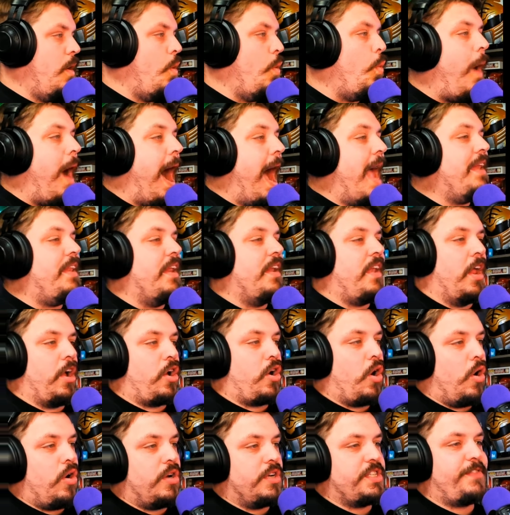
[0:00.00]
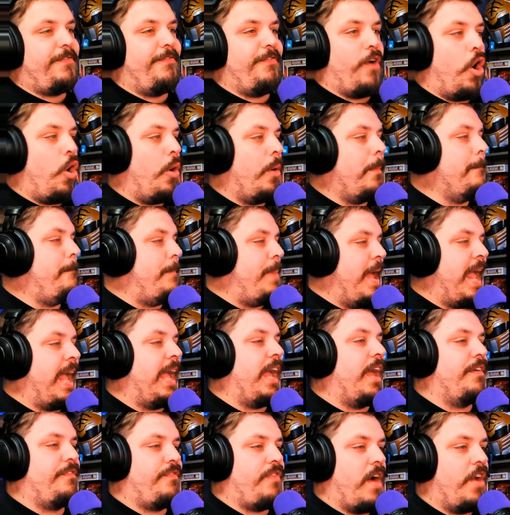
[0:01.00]
Why did Nichol's phone
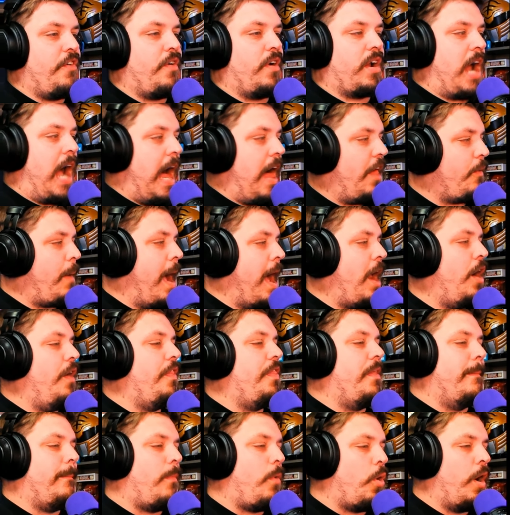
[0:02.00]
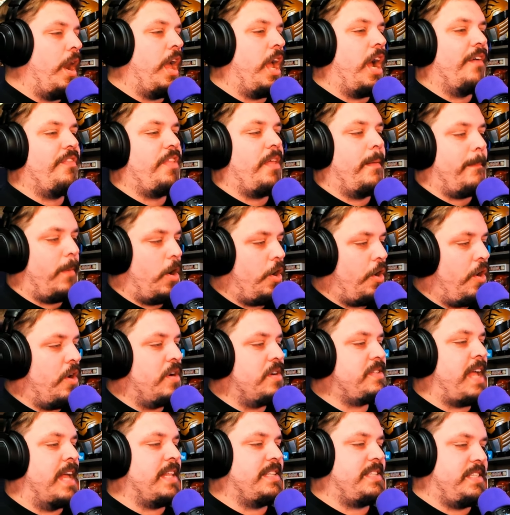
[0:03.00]
ping in Frederick, Colorado the morning of the
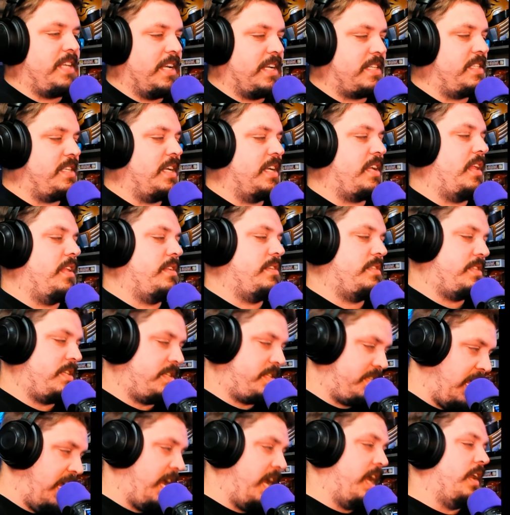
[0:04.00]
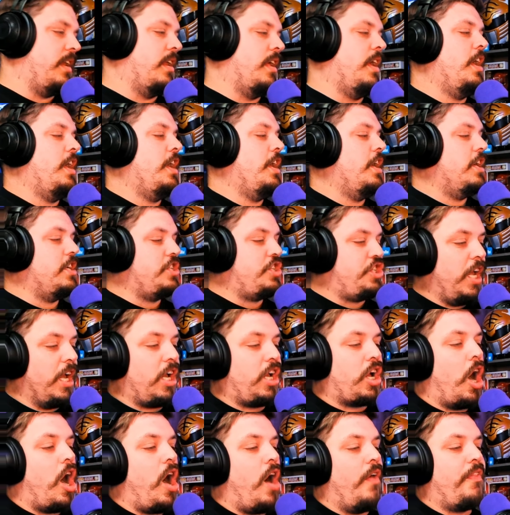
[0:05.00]
murders at 616? She
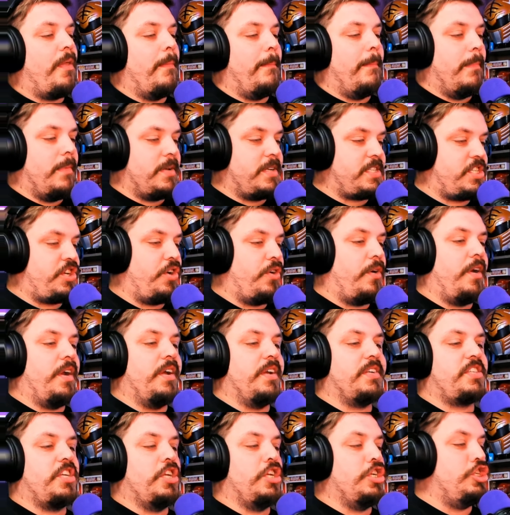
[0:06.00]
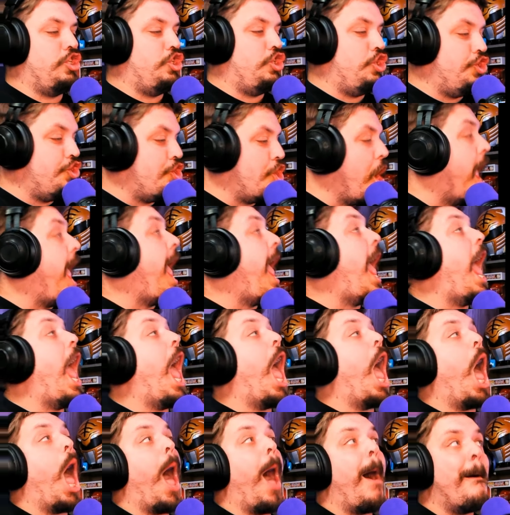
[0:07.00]
called the mysterious
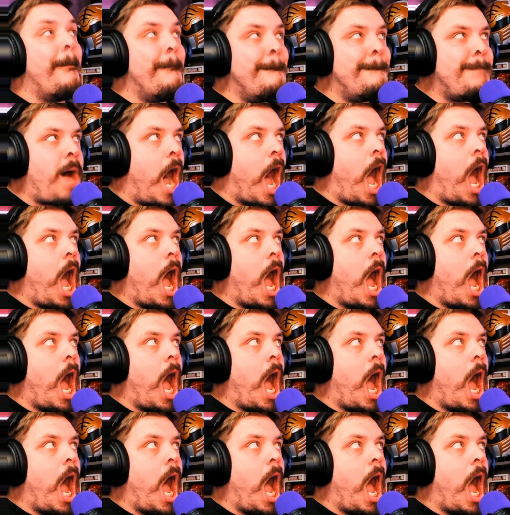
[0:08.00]
Jim.